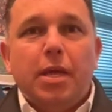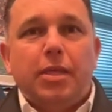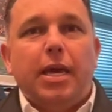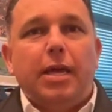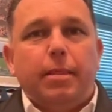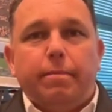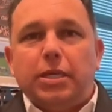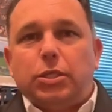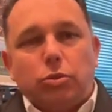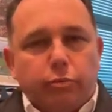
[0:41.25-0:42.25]
Then the
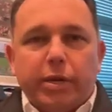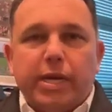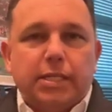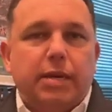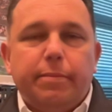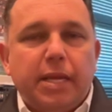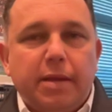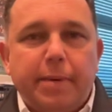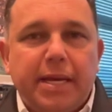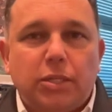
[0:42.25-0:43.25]
buses will bring our
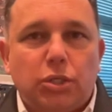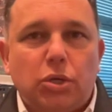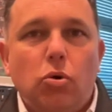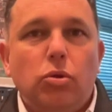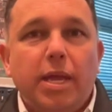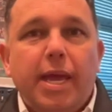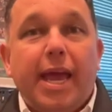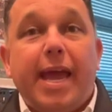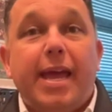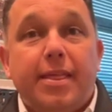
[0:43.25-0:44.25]
tamariki back to school
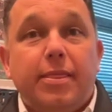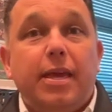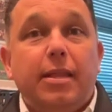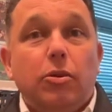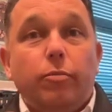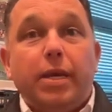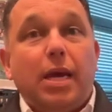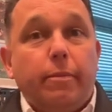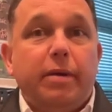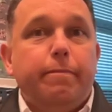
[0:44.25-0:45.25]
and then you'll be
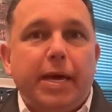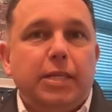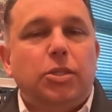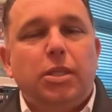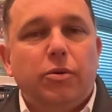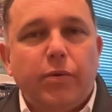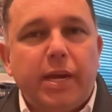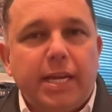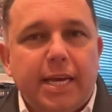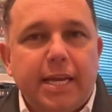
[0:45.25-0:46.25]
coming back to the
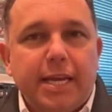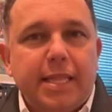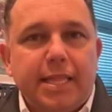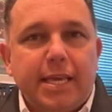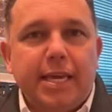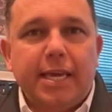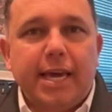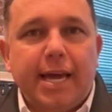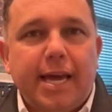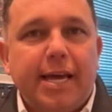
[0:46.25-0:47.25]
arena in the
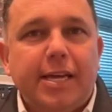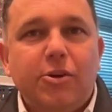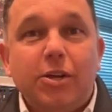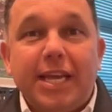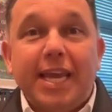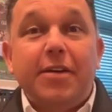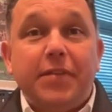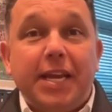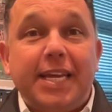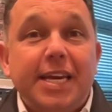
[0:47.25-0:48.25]
uh, early
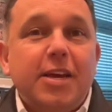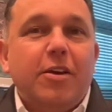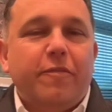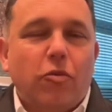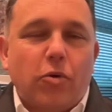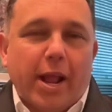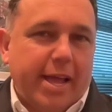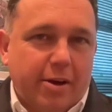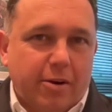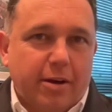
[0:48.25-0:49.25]
evening for
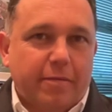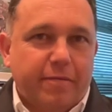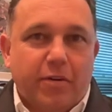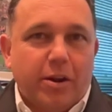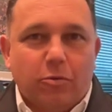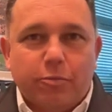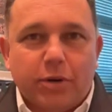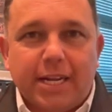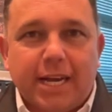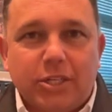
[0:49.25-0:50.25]
our final
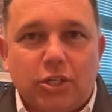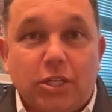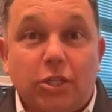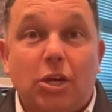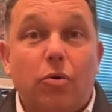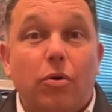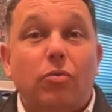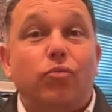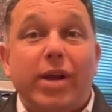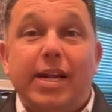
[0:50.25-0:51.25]
production. So we're
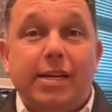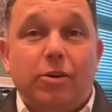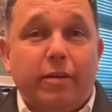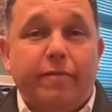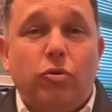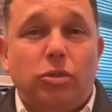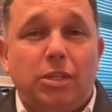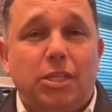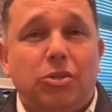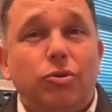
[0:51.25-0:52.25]
really looking forward to
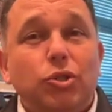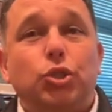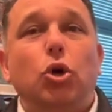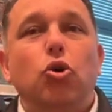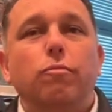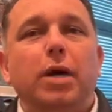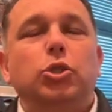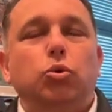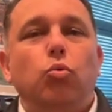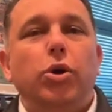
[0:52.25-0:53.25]
this. There is so
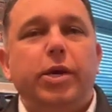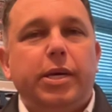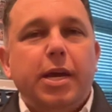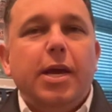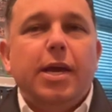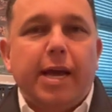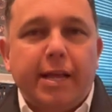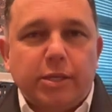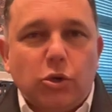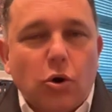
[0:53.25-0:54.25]
much work
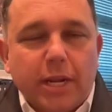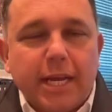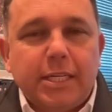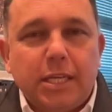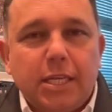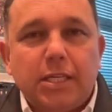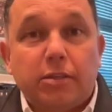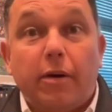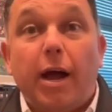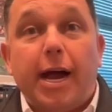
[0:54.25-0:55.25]
has gone into this
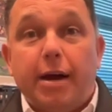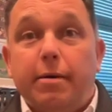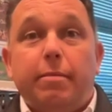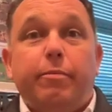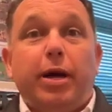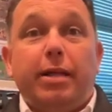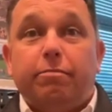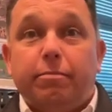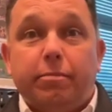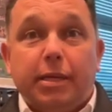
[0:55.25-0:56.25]
um, by
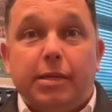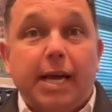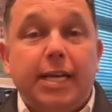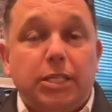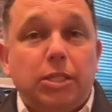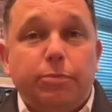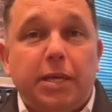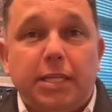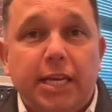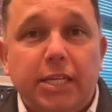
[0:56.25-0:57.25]
the classes, by
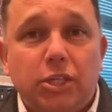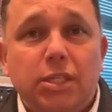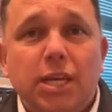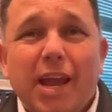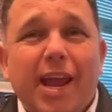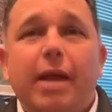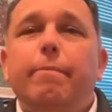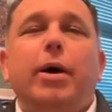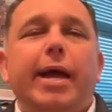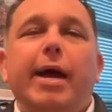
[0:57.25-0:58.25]
the teachers, and
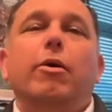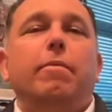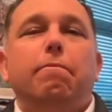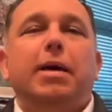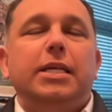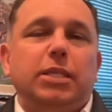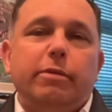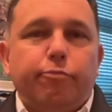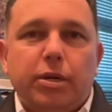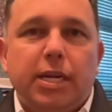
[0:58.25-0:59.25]
by our
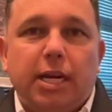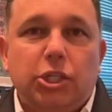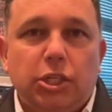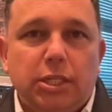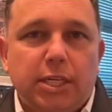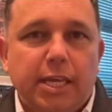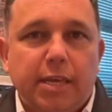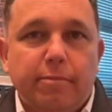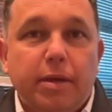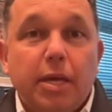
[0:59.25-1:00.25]
amazing production
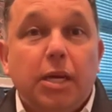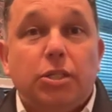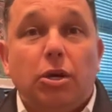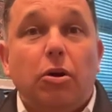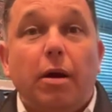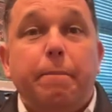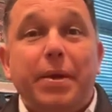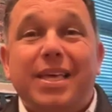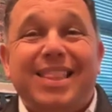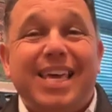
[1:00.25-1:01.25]
team. So a
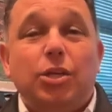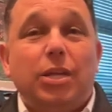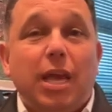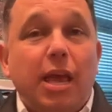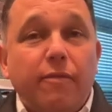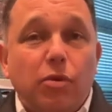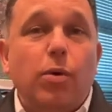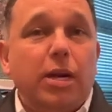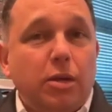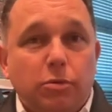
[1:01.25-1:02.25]
big thank you to
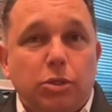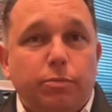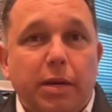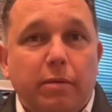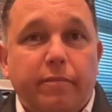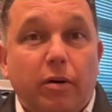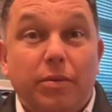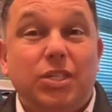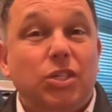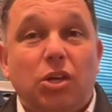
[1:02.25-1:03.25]
everyone who has been involved.
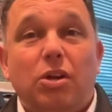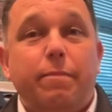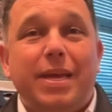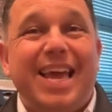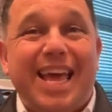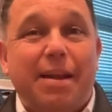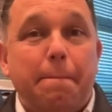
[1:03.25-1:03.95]
This is going to be an